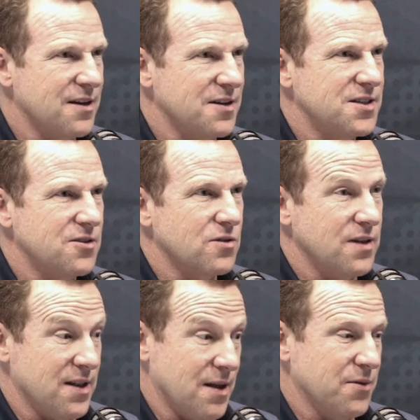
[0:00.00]
And he said, look,
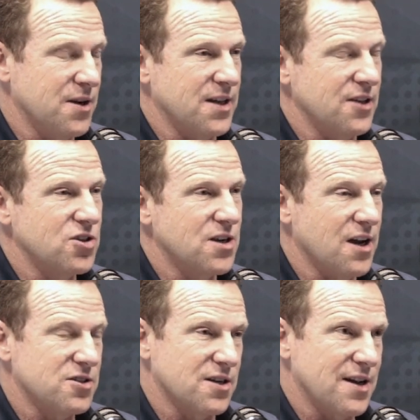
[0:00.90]
that, I'm going to get you
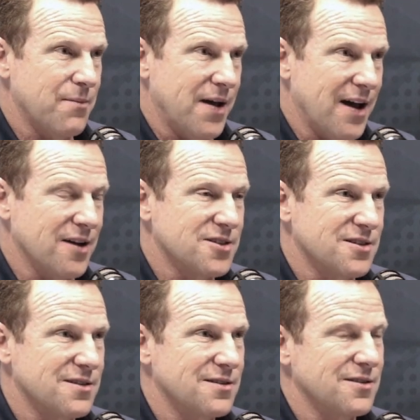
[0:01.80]
guys to come out
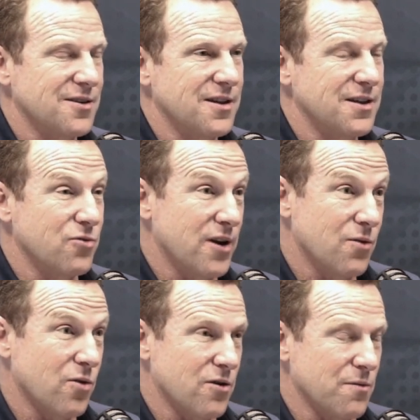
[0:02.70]
you know, he really
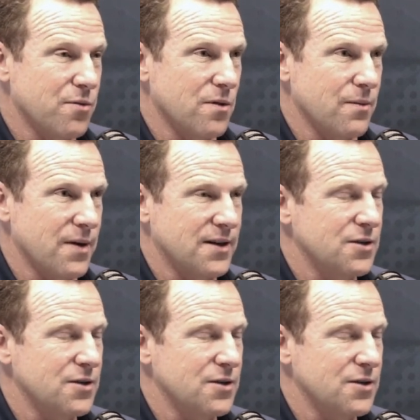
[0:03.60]
wanted to pull them out.